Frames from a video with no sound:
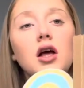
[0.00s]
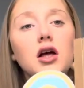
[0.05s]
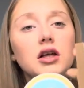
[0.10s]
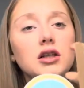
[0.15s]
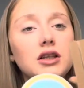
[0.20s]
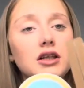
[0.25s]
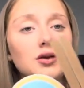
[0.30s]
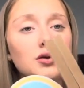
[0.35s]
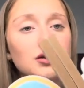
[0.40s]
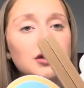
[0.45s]

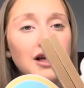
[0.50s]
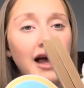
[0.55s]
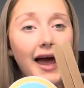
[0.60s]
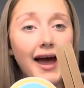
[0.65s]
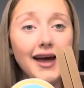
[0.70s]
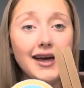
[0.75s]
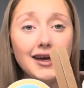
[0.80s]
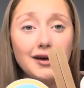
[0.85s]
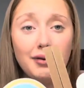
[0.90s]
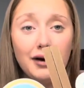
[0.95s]
This was
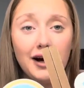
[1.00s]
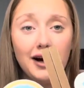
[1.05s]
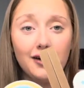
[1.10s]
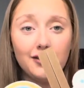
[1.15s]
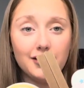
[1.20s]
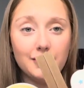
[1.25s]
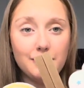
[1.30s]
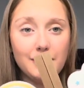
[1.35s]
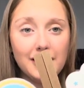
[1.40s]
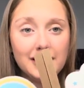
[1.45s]
£8
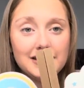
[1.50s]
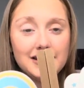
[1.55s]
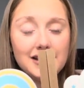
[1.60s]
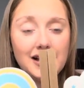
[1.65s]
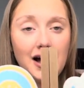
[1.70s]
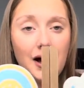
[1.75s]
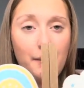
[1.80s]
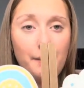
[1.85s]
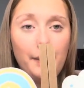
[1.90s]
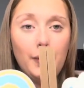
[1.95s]
in
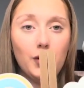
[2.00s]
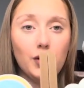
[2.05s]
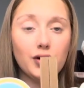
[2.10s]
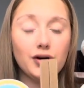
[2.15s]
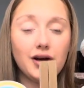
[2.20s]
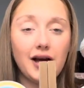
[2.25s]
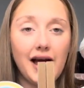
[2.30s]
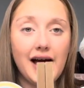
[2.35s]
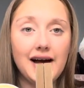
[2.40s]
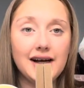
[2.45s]
Matalan
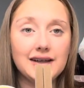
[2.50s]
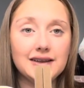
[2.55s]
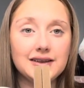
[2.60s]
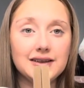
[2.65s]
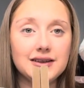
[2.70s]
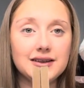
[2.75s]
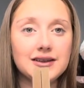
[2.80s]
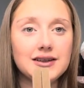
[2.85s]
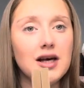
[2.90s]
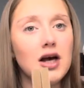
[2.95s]

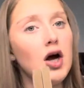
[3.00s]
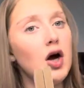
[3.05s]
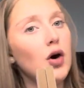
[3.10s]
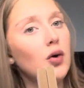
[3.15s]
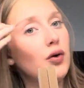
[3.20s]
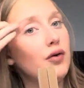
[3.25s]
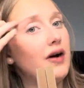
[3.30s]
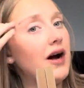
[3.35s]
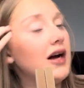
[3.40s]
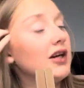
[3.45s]
bookends.
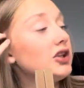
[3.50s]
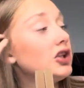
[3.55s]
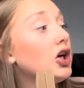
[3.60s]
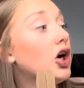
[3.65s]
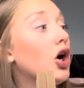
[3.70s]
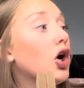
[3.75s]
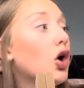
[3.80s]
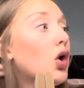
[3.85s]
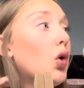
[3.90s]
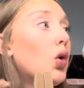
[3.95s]
We've actually
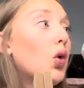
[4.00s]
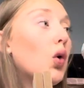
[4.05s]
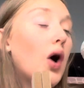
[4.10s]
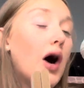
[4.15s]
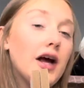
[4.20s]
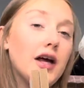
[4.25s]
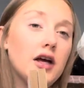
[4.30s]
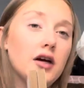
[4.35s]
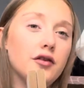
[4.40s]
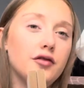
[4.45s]
got
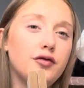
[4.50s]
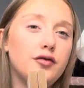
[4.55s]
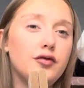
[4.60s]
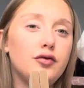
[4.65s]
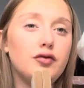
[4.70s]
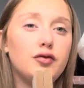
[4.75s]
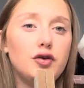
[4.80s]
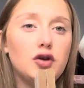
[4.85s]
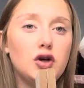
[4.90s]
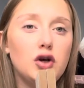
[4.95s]
quite a
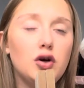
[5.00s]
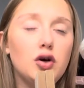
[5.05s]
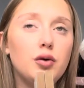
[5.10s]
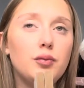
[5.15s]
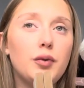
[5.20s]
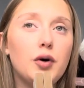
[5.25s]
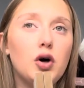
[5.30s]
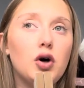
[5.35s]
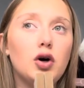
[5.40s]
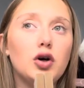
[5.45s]
few
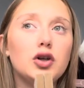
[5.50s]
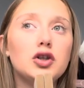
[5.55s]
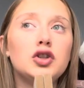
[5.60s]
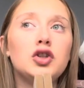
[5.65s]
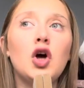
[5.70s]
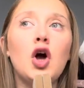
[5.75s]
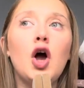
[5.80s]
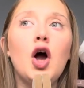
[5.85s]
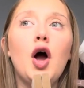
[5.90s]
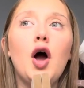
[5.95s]
books,
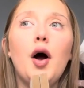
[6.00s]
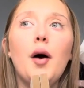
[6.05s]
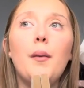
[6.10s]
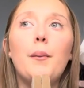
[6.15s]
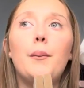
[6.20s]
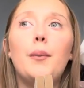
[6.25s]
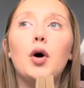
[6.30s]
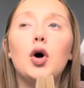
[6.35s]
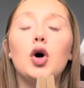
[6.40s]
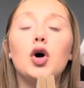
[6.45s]

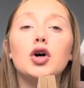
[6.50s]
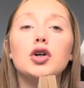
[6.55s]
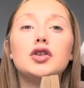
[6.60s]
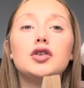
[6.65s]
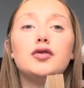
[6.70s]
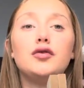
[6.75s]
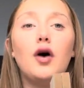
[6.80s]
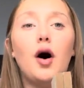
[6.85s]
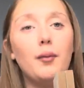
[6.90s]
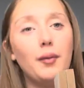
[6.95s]
but
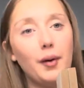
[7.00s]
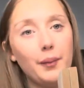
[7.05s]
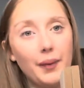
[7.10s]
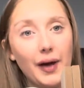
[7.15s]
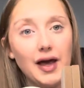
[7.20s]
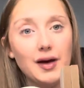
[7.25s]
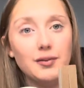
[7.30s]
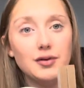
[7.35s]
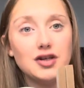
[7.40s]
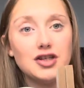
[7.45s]
for my
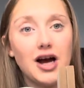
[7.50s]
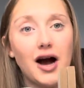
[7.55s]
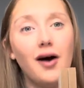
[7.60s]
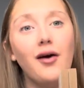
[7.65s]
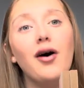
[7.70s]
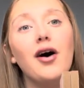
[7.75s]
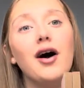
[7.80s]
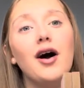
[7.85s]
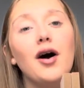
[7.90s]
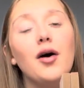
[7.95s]
baby
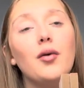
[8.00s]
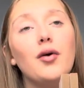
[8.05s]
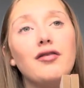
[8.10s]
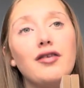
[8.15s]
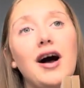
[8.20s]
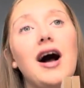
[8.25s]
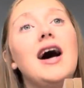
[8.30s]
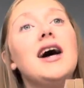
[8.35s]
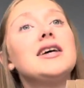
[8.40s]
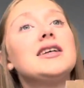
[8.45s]
shower, we've
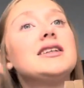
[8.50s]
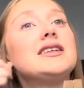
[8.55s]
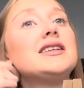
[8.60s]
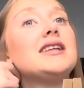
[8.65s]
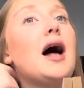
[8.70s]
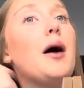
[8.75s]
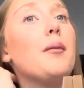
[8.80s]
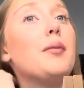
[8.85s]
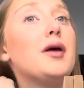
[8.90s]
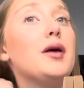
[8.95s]
asked
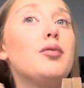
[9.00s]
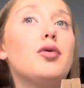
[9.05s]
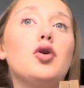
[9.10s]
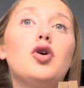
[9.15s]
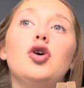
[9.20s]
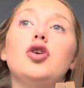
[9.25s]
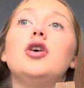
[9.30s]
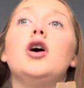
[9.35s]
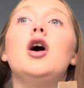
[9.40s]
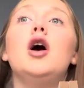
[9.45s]
that people
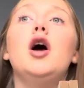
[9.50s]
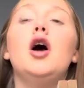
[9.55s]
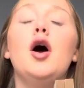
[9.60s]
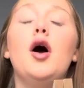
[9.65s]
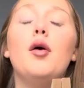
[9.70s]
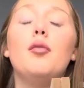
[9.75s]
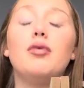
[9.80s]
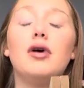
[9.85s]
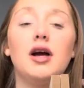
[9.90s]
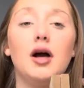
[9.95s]
could
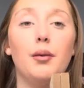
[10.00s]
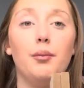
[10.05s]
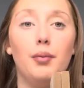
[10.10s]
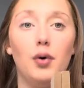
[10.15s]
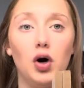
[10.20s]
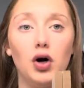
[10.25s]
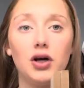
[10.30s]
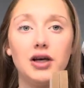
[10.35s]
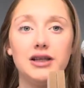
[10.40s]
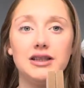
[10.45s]
bring a
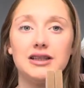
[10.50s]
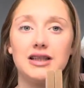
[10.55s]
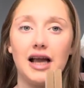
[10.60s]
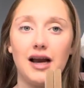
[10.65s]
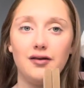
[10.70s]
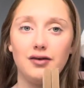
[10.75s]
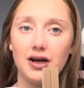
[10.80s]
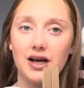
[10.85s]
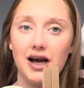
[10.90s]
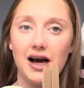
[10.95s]
book instead
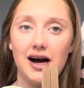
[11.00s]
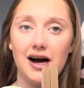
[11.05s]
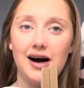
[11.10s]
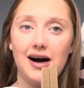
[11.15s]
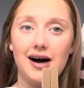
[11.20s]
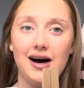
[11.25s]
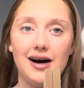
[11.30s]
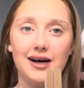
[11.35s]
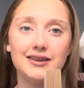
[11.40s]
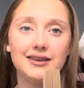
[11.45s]
of a
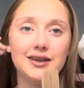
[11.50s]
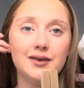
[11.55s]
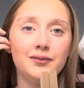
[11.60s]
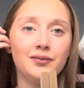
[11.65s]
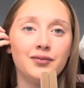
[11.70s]
card.